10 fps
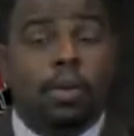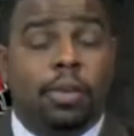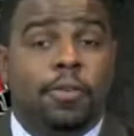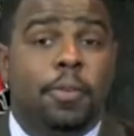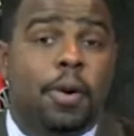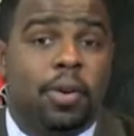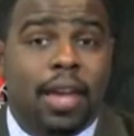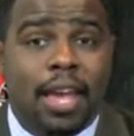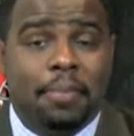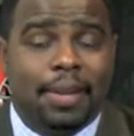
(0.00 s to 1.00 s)
on the
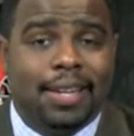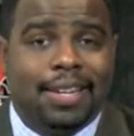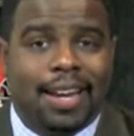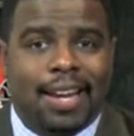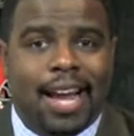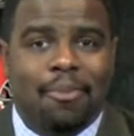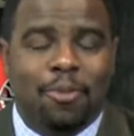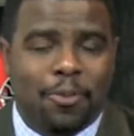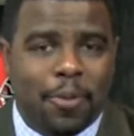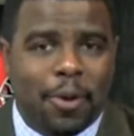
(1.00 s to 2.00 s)

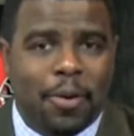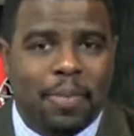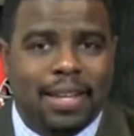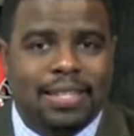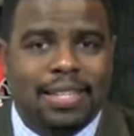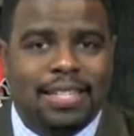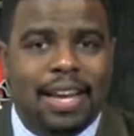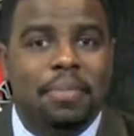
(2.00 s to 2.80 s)
footballgameplan.com where football makes sense.